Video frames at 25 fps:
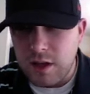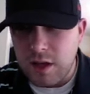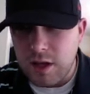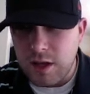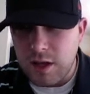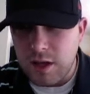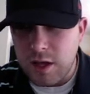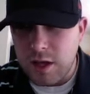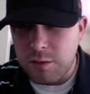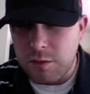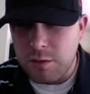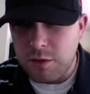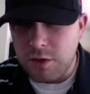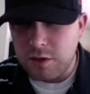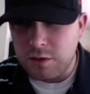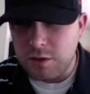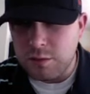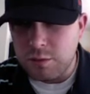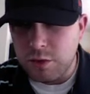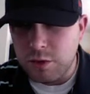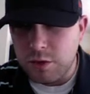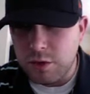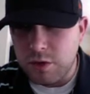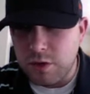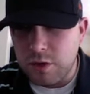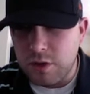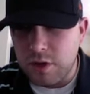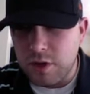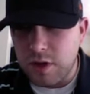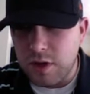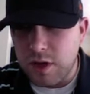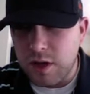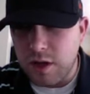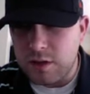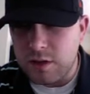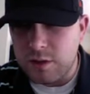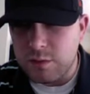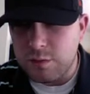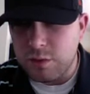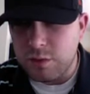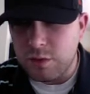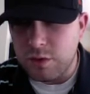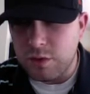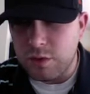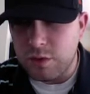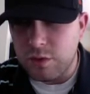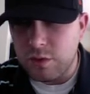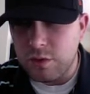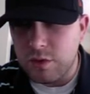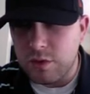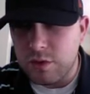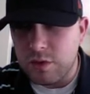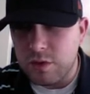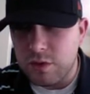Keep those blue clouds blue.